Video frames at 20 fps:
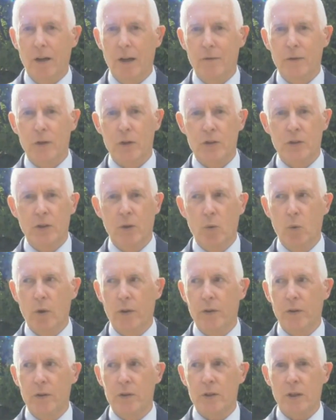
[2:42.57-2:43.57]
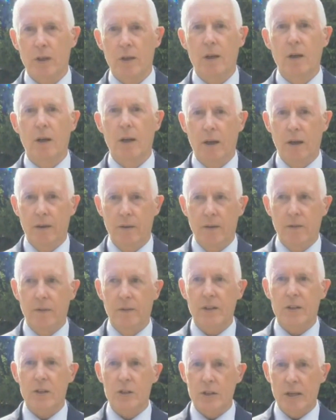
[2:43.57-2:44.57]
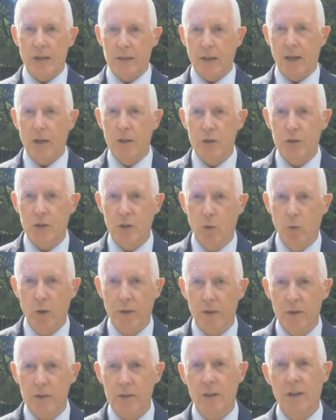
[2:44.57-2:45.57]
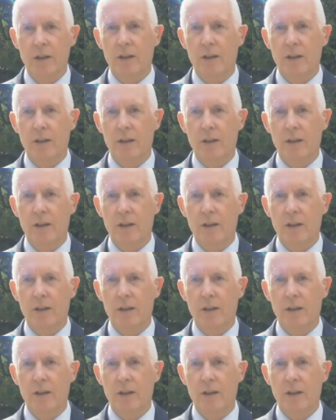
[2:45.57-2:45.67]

If you're still with us, this is it. Are you still with us?